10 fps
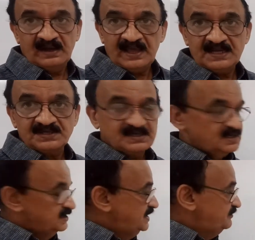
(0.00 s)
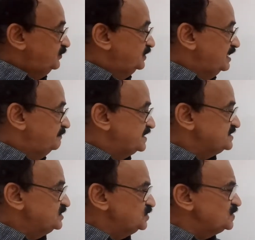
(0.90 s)
Right? Therefore there are
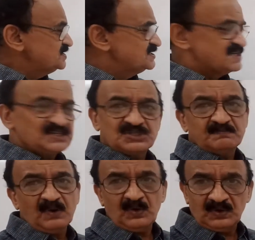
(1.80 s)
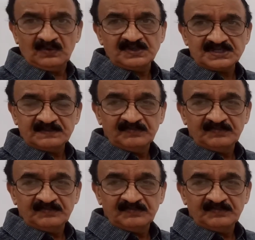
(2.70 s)
present 2 sets of protons.